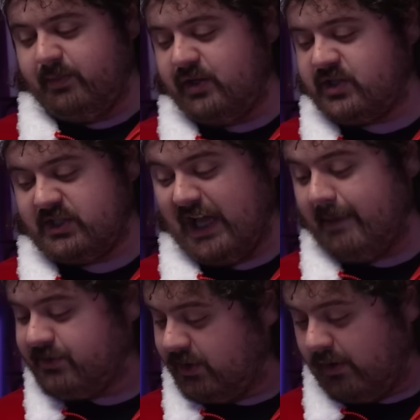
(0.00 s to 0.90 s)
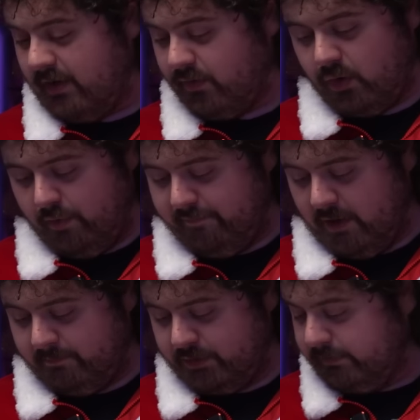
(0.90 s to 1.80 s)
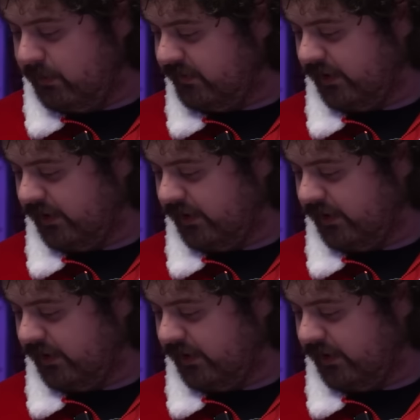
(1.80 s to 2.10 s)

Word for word: bitch slaps her around the whole film. Good movie